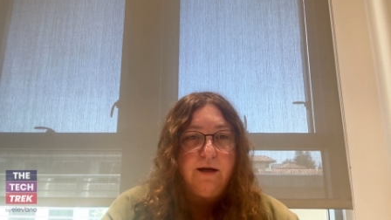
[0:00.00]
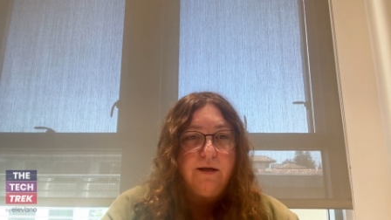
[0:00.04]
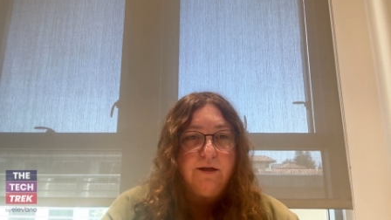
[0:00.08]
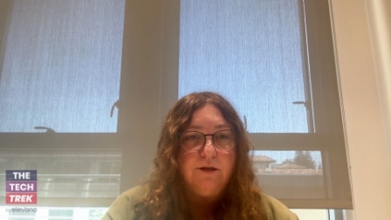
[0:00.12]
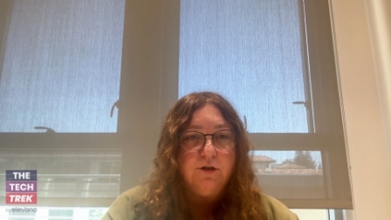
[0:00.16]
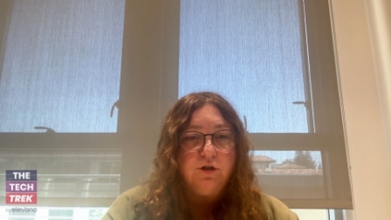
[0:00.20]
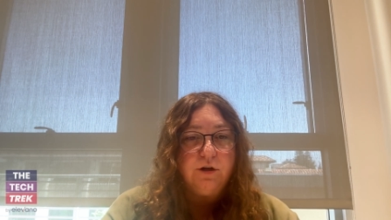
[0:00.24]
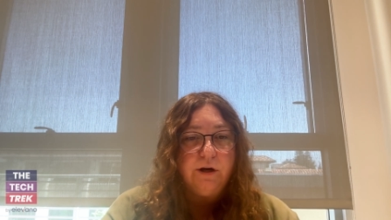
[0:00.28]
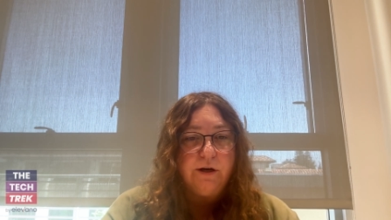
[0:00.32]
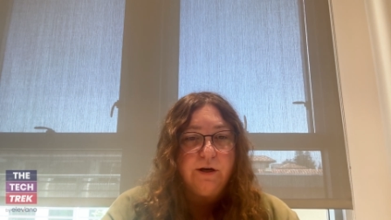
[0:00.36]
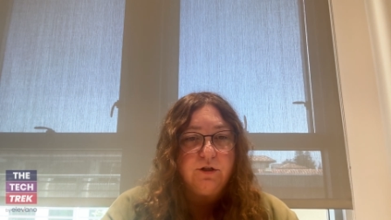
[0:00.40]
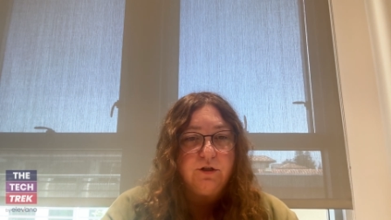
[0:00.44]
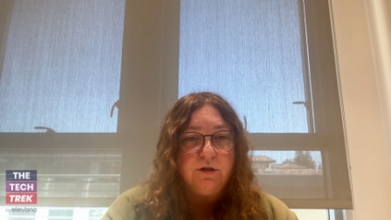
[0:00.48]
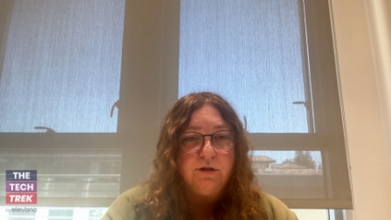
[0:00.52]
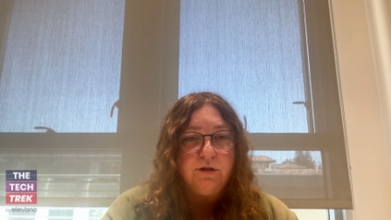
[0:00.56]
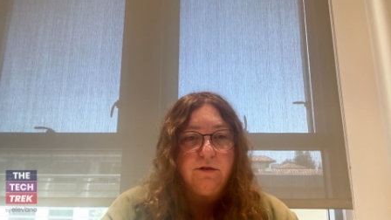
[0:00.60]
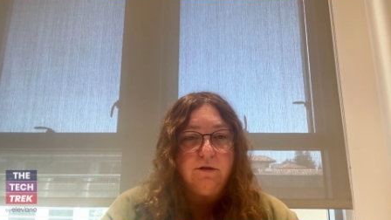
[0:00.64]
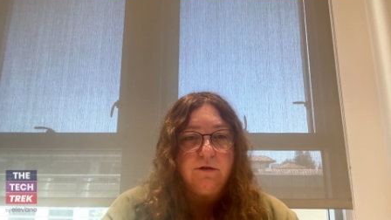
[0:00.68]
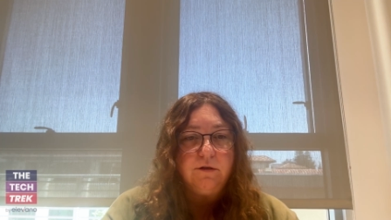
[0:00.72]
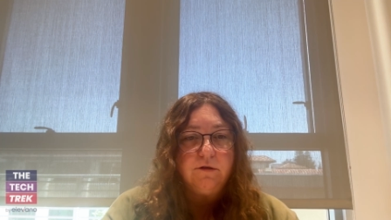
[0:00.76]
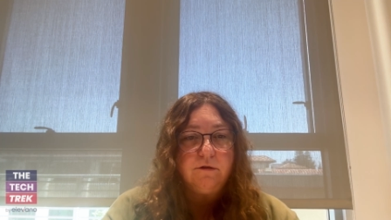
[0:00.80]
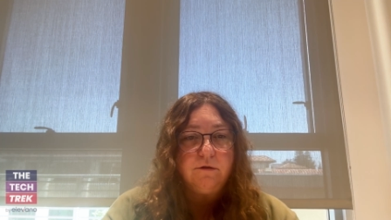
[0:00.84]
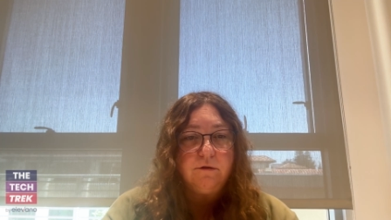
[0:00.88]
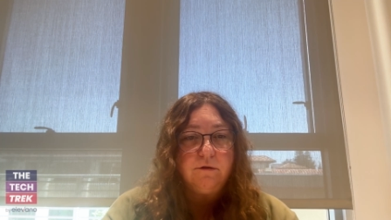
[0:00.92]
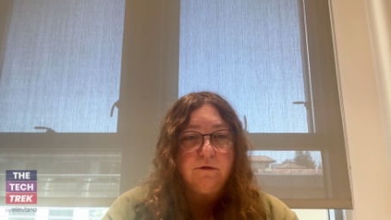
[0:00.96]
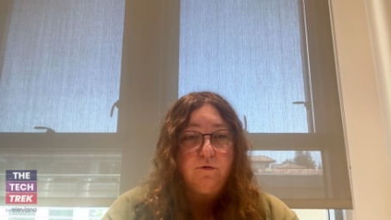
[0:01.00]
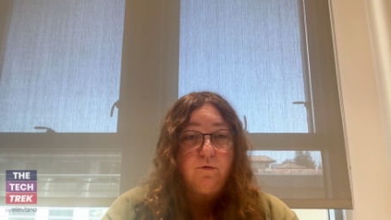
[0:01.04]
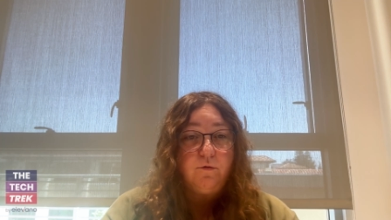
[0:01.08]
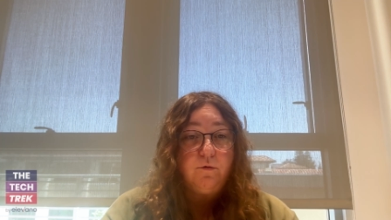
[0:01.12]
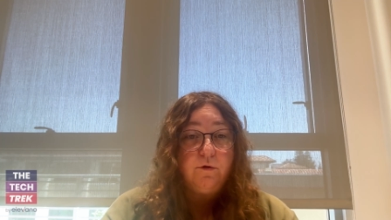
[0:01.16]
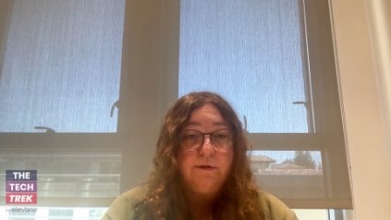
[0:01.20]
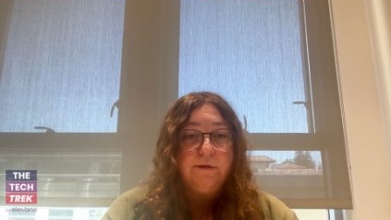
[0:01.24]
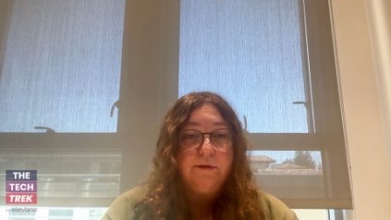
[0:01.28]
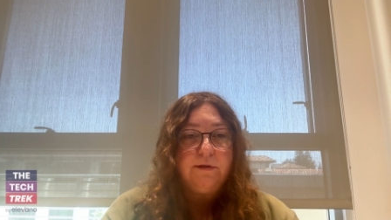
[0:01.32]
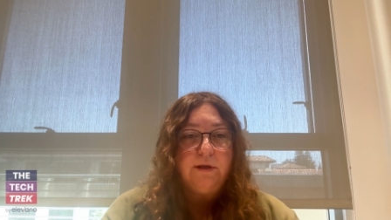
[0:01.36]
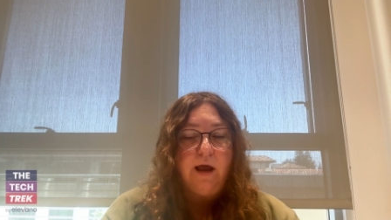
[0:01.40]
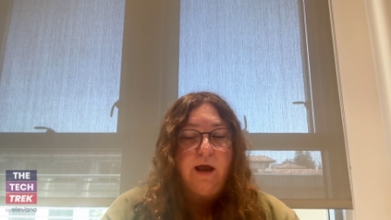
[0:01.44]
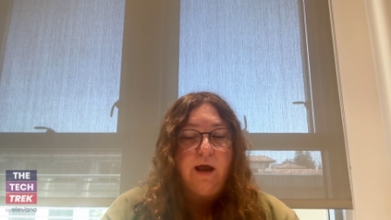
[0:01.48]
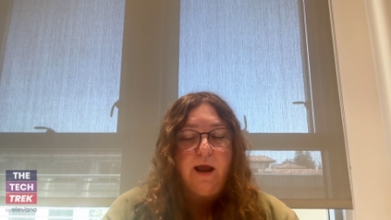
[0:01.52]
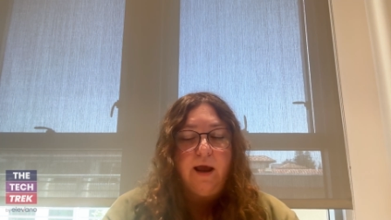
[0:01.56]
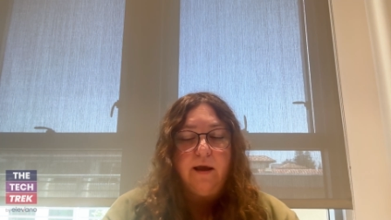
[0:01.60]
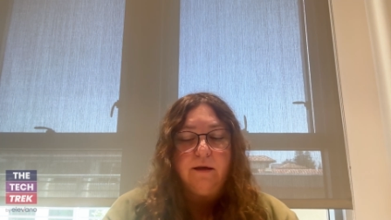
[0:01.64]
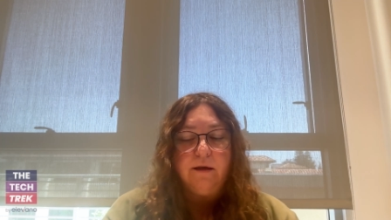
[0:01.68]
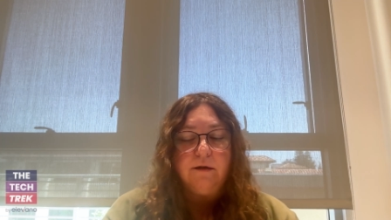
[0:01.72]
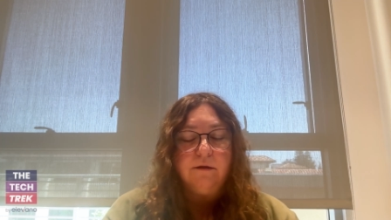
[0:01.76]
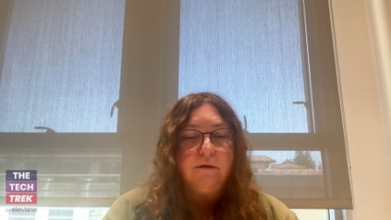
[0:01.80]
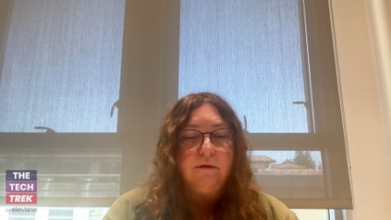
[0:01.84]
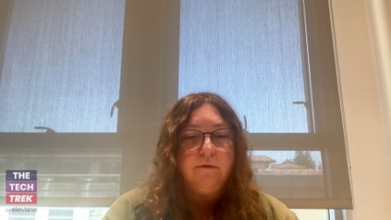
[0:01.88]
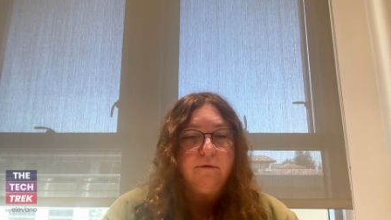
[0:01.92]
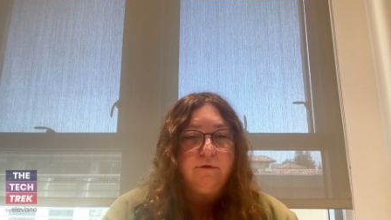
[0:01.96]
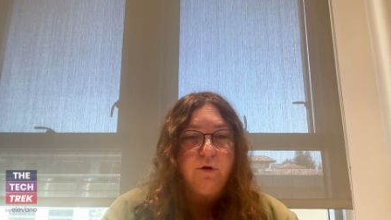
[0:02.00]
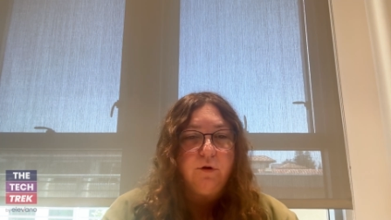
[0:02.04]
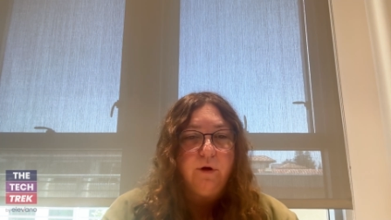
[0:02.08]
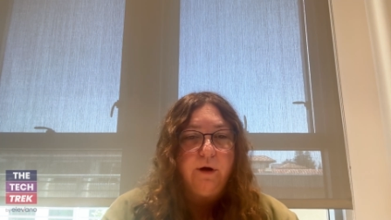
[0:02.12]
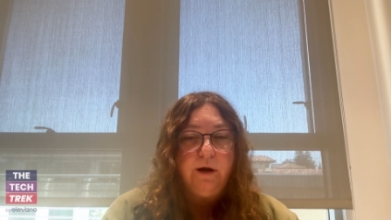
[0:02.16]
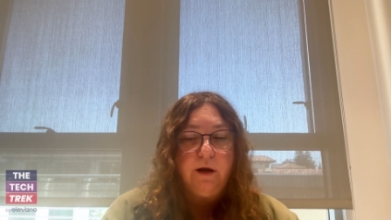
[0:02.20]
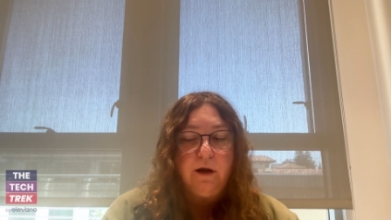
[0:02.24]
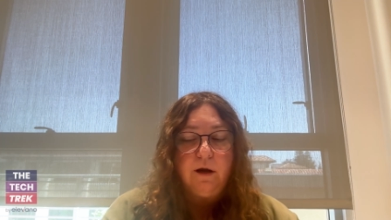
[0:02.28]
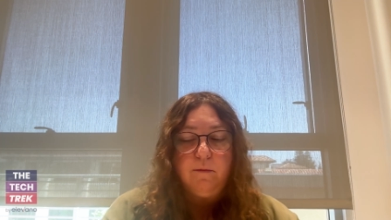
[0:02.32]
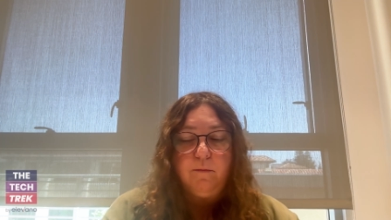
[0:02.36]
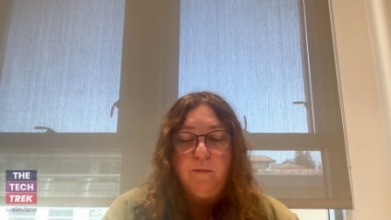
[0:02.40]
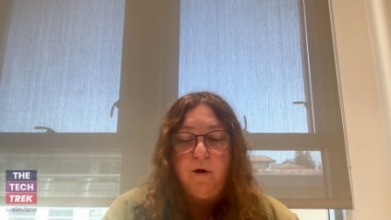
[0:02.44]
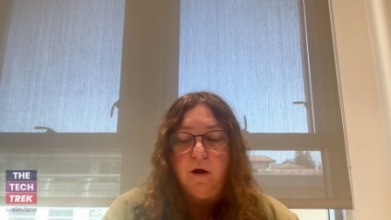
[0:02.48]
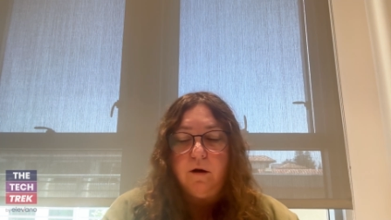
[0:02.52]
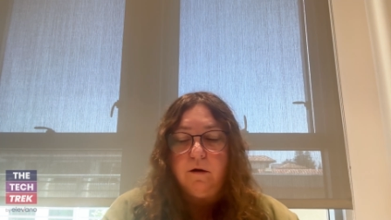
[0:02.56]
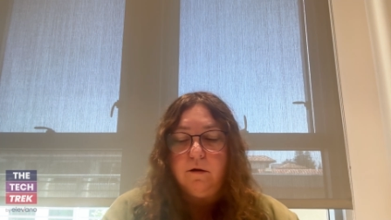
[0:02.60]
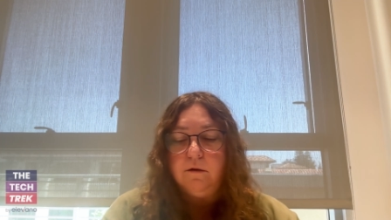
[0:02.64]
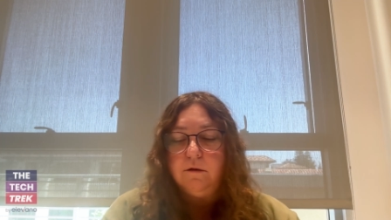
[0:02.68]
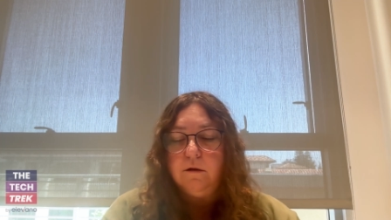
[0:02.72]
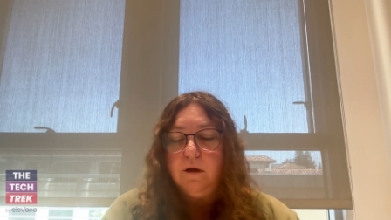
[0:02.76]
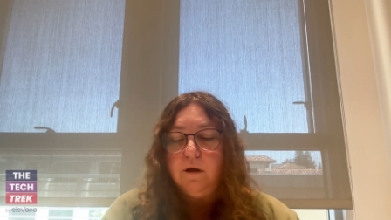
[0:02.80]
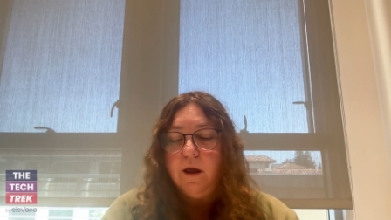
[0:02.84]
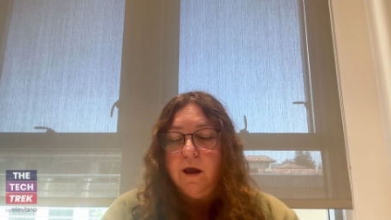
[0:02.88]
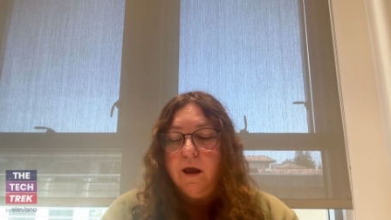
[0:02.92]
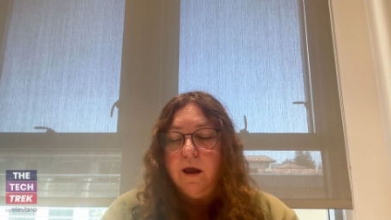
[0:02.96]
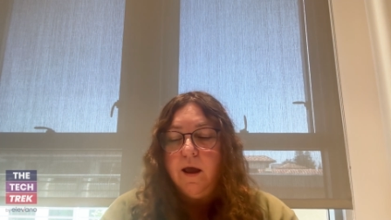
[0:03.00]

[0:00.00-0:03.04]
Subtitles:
ingestions towards the end of training a model.